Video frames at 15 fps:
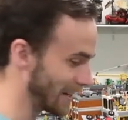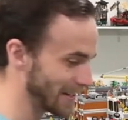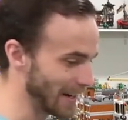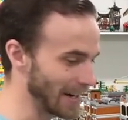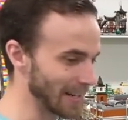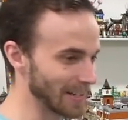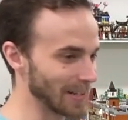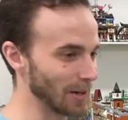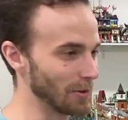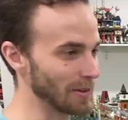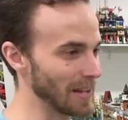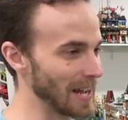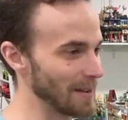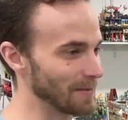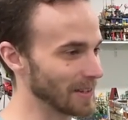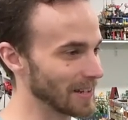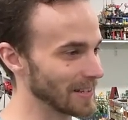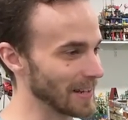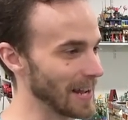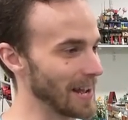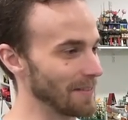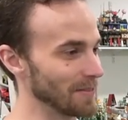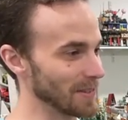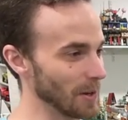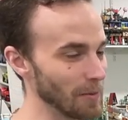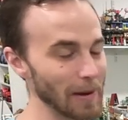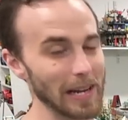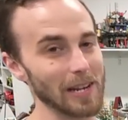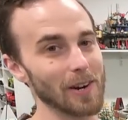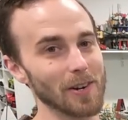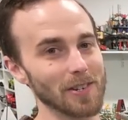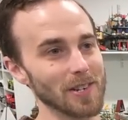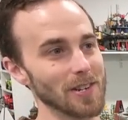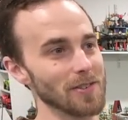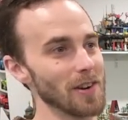decided to go with that because I have so many RC